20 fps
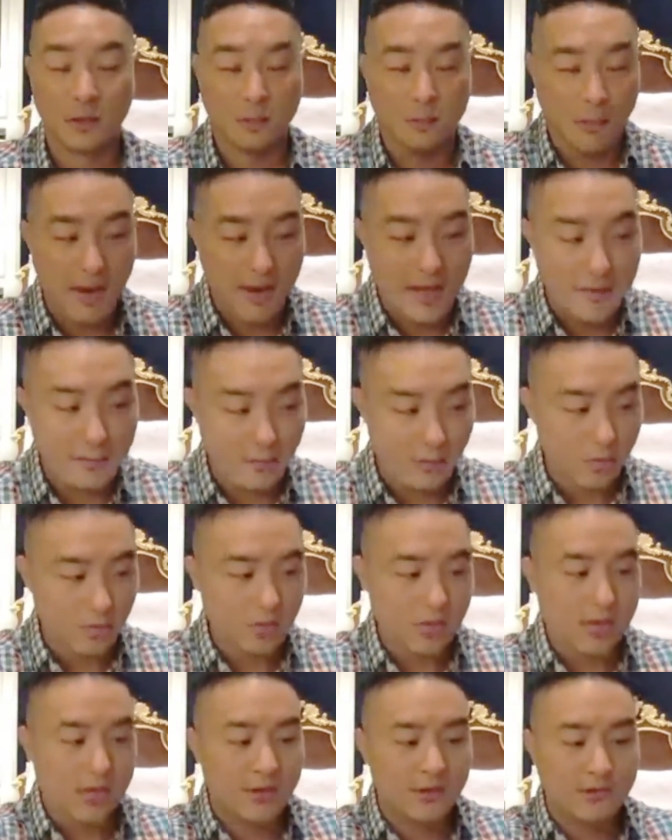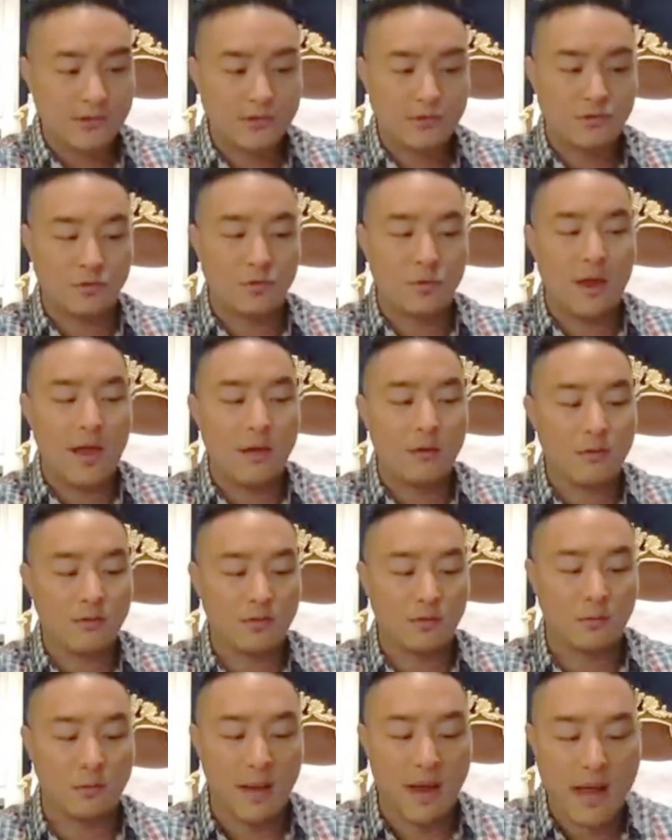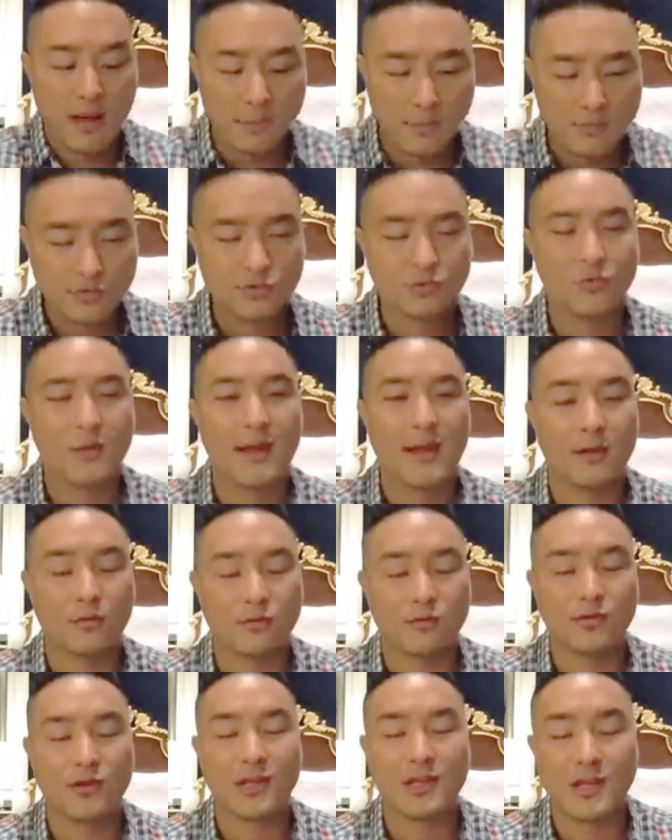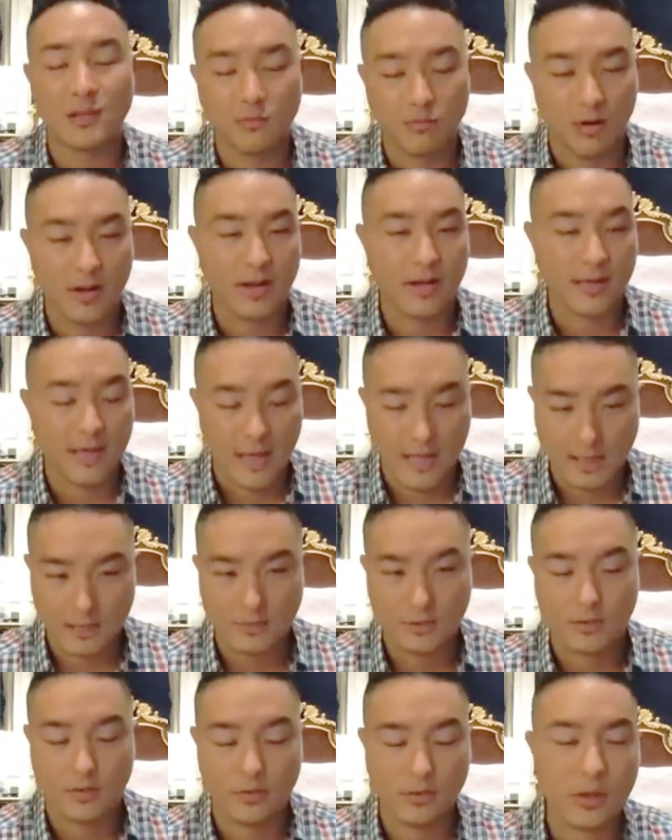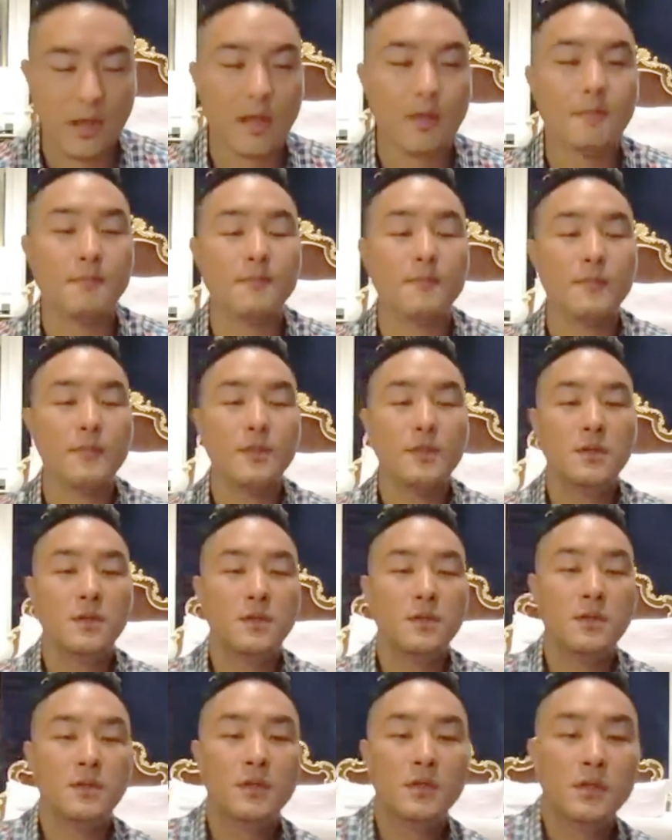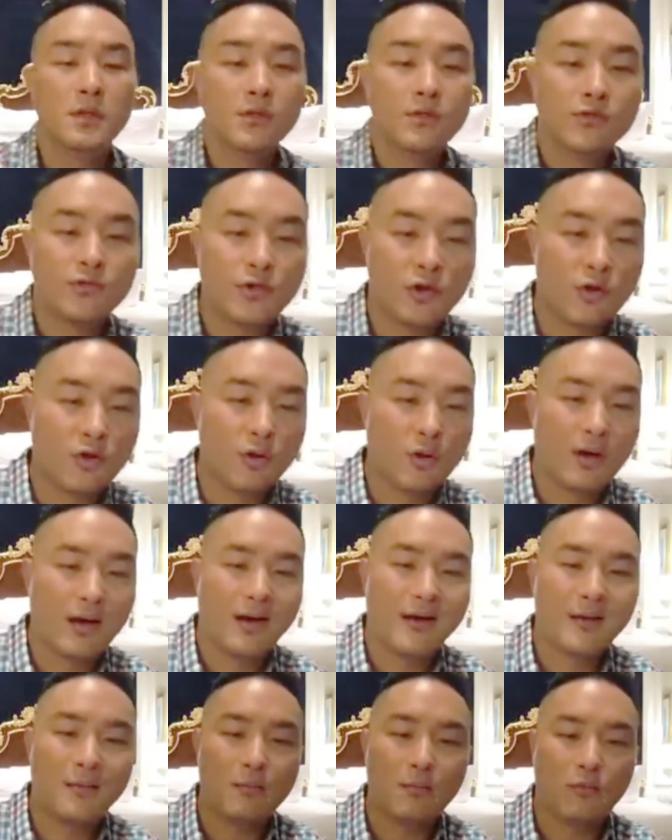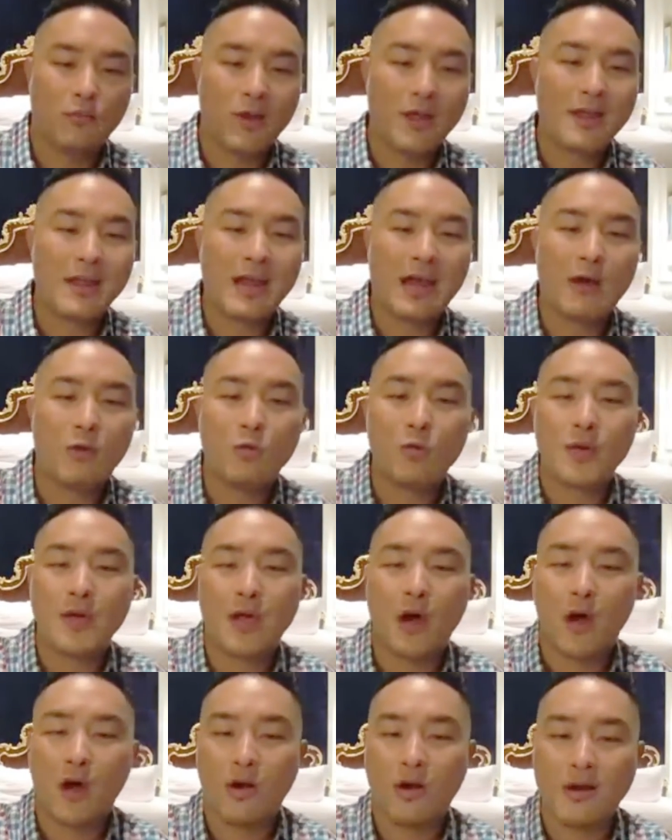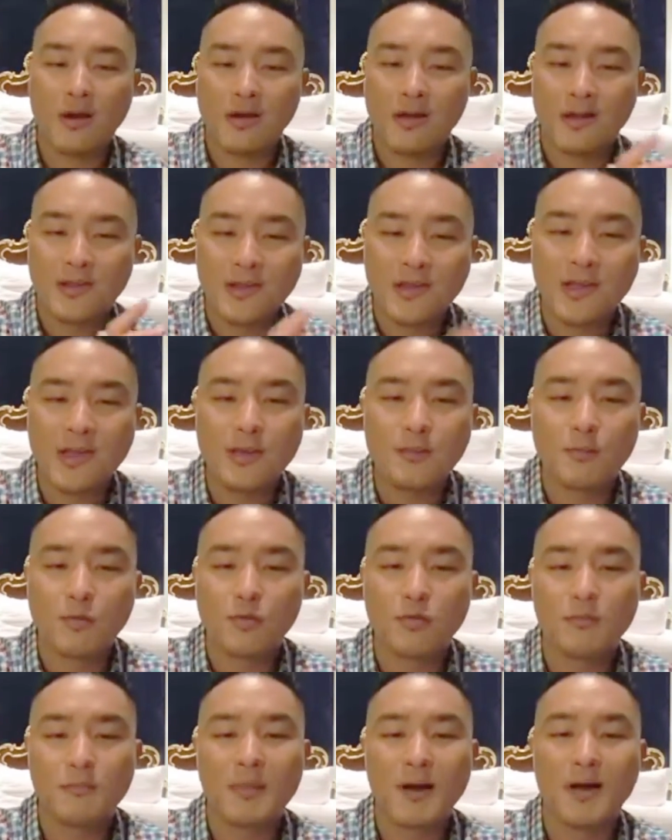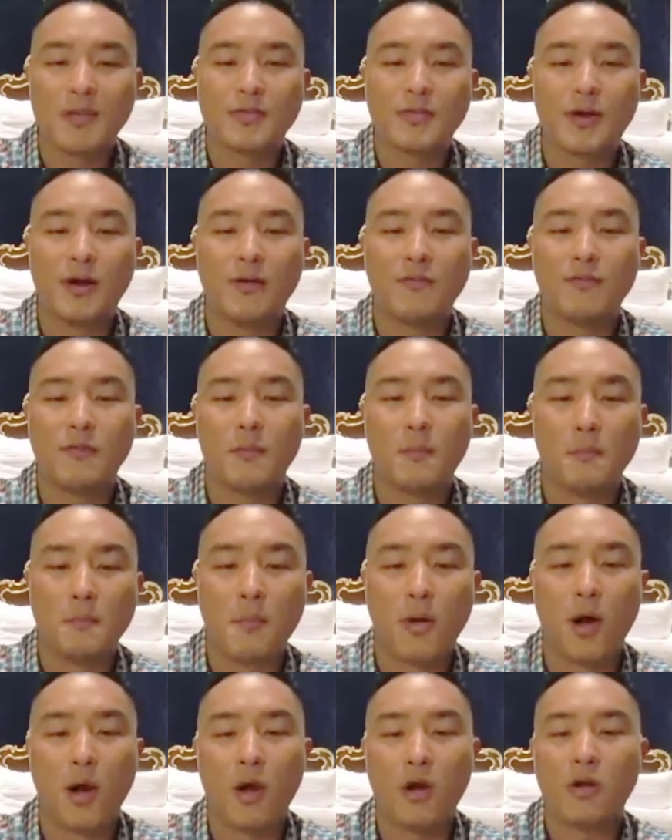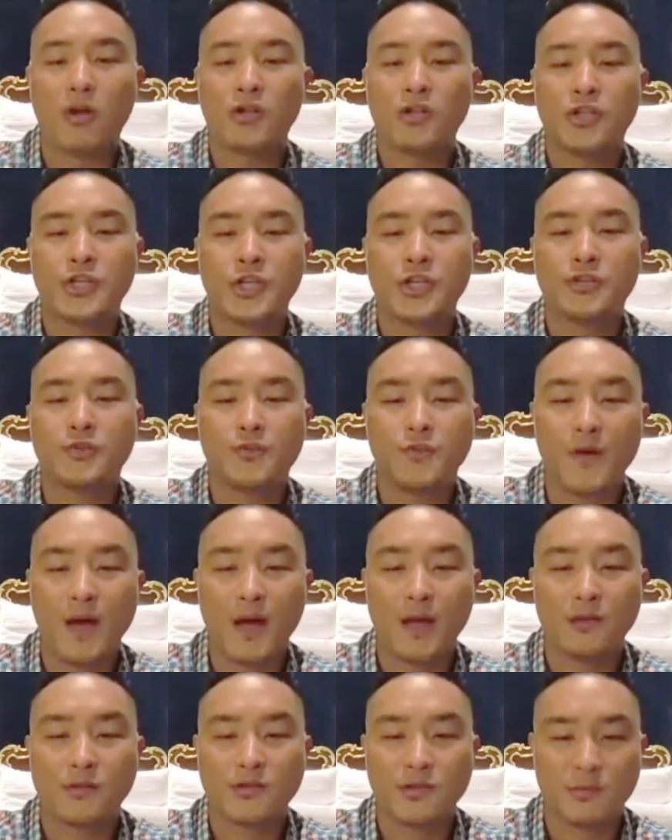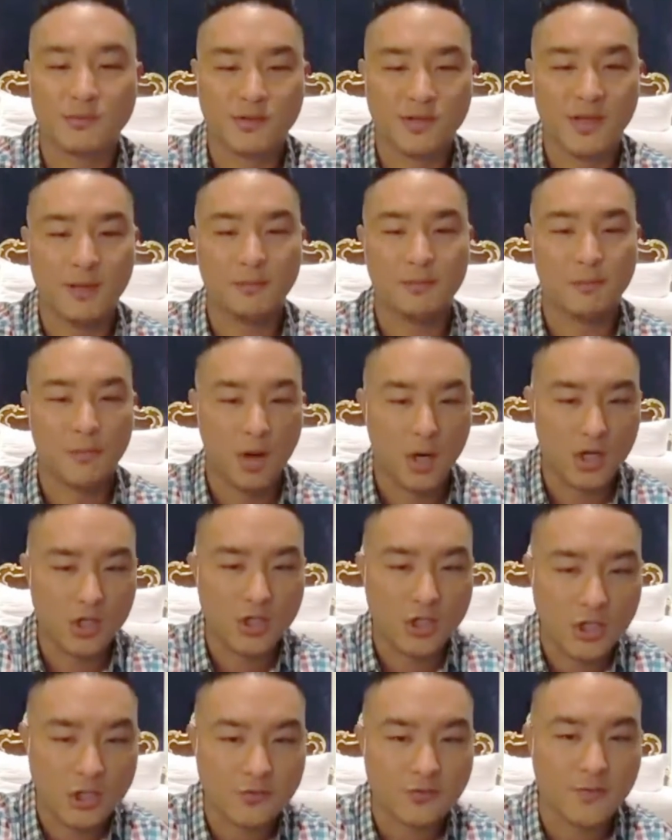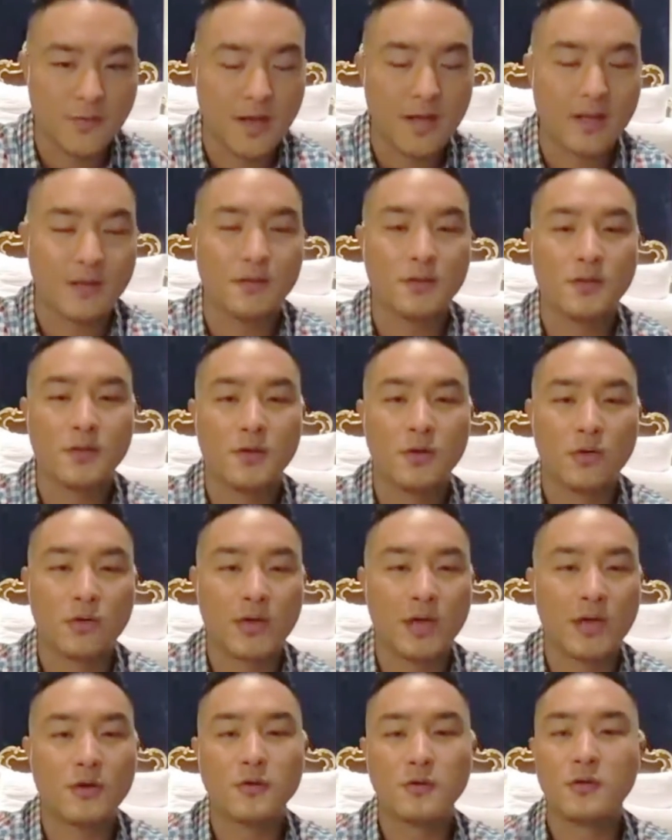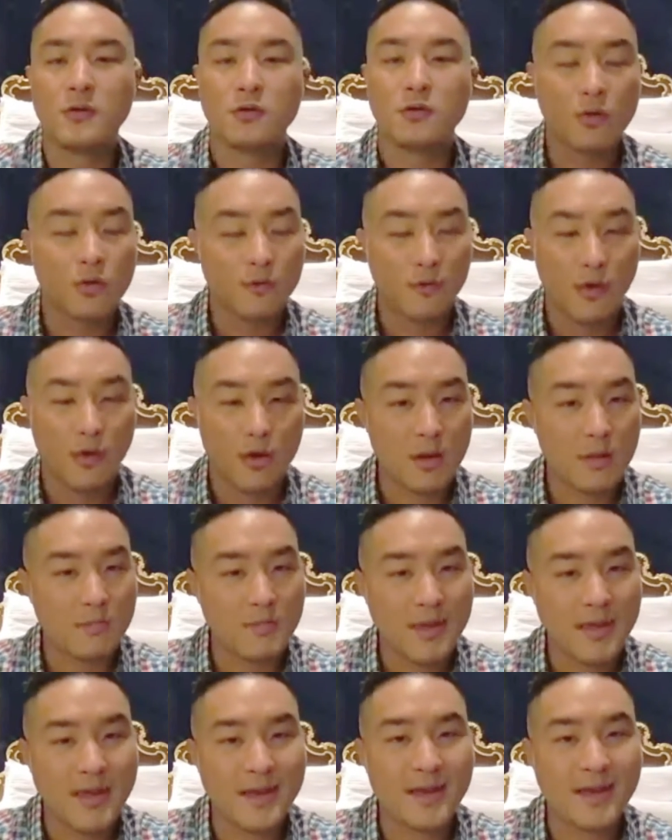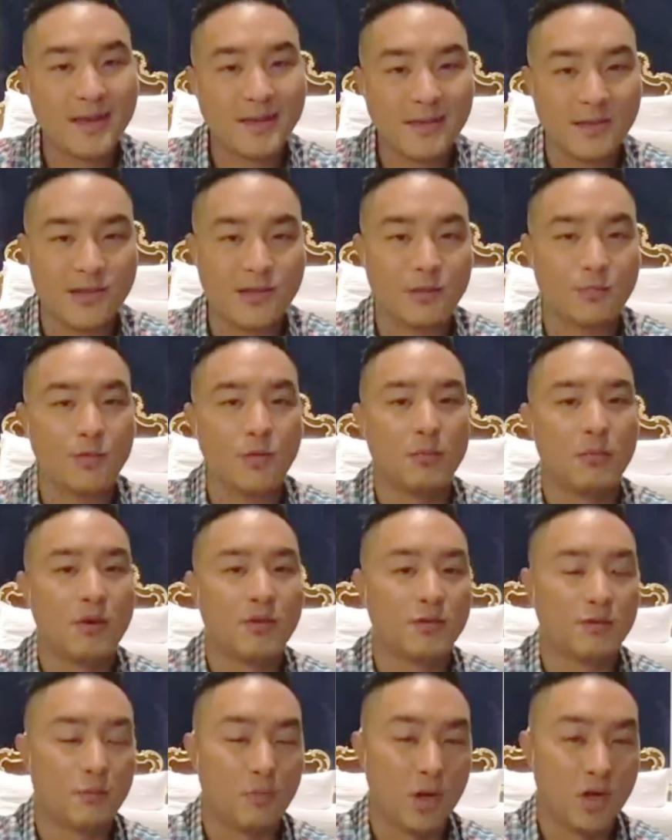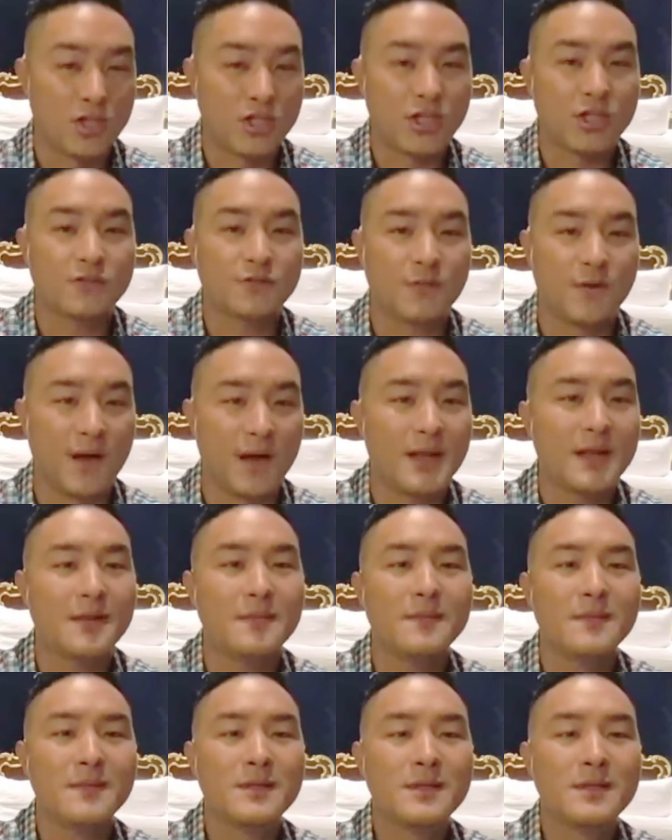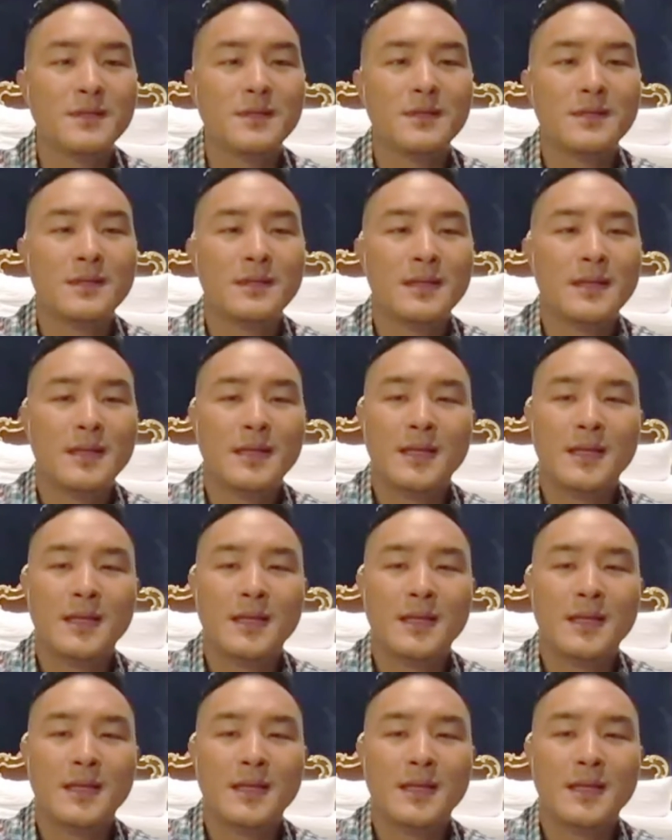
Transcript: which is what the Bible is surround the Bible surrounds the Hebraic calendar, okay? So um, right now we are in the Hebrew month of Mar Shishvan. Some say Mar Shishvan. Okay, we've already been in the Hebrew month of Mar Shishvan,